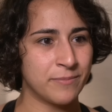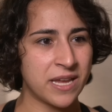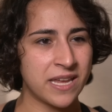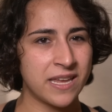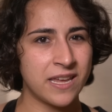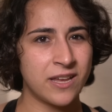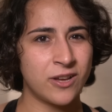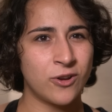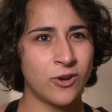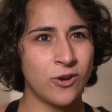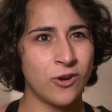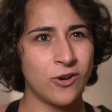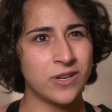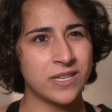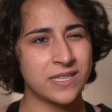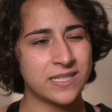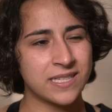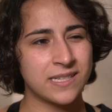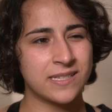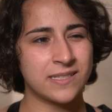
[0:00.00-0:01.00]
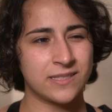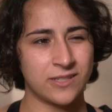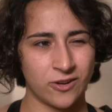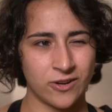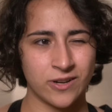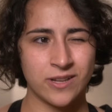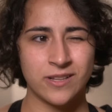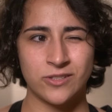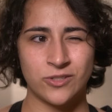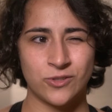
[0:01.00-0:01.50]
Mexico it's
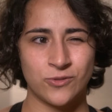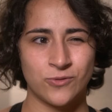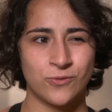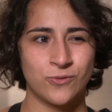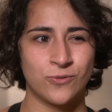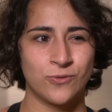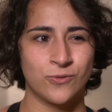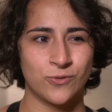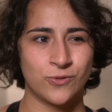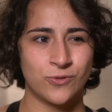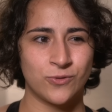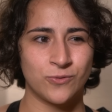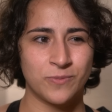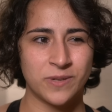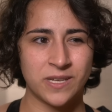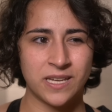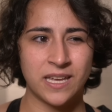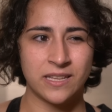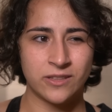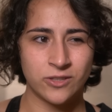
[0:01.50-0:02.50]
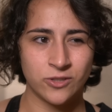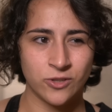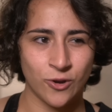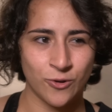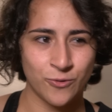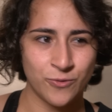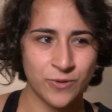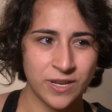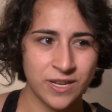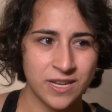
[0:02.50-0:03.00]
starting to get
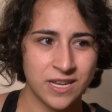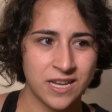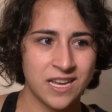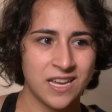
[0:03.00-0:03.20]
known,